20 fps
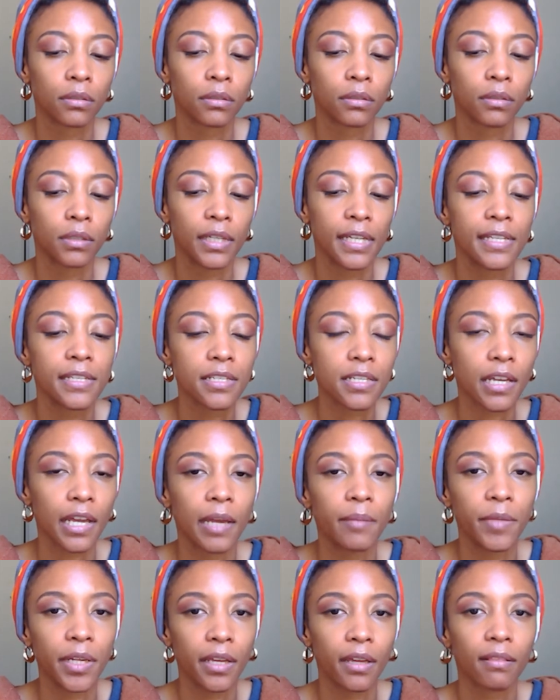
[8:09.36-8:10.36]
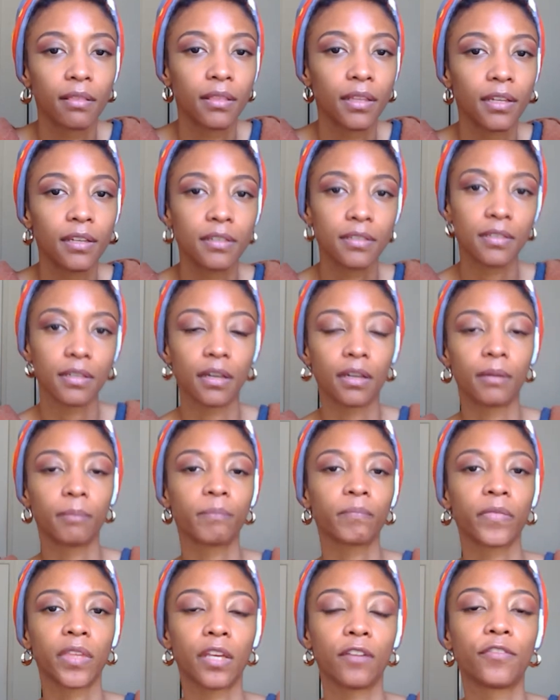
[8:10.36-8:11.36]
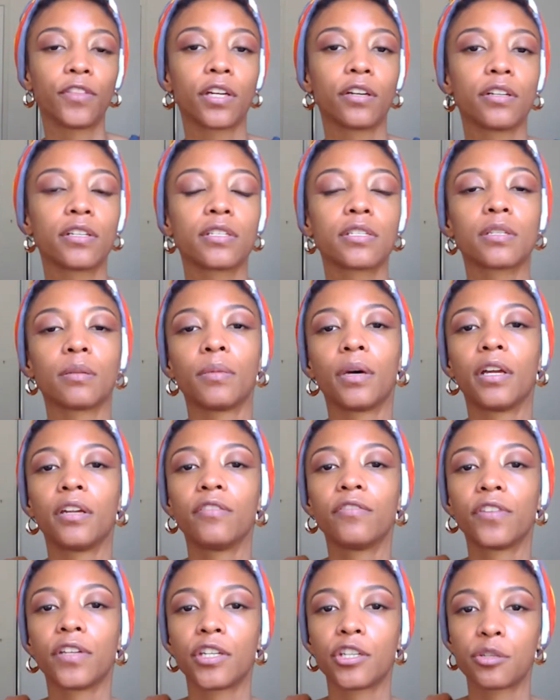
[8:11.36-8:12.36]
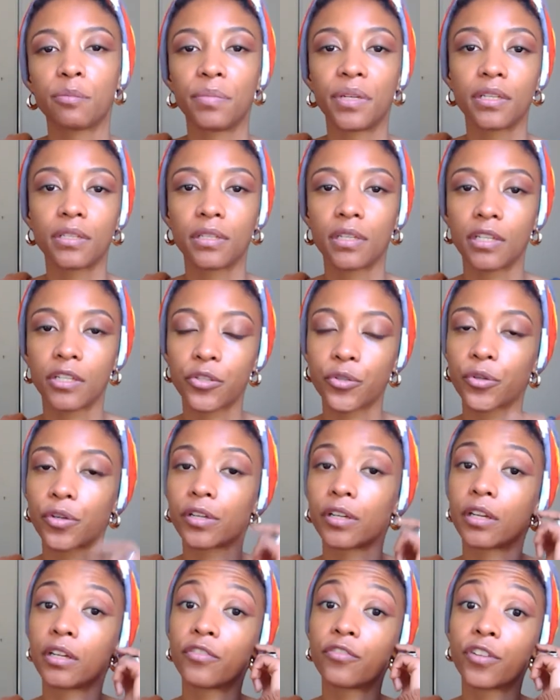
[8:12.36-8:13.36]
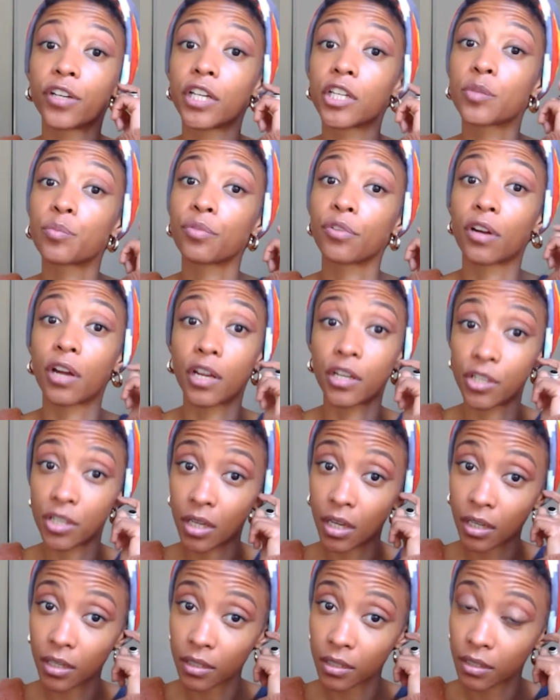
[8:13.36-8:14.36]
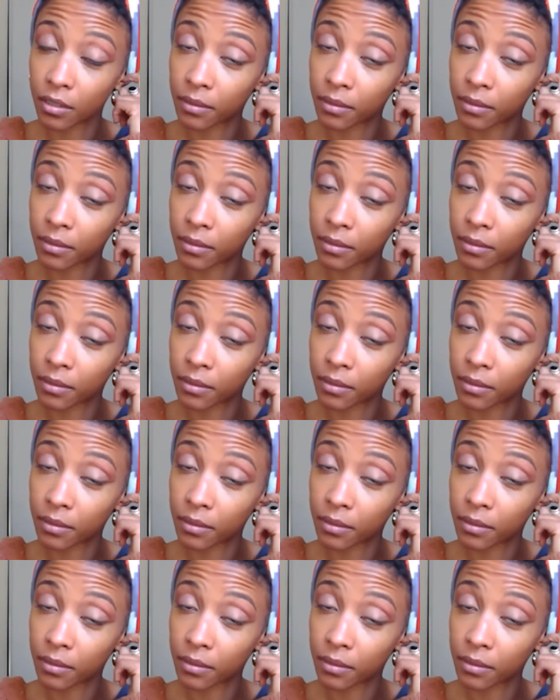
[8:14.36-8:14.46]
it's time to get things done. If there is some unfinished business or an unfinished project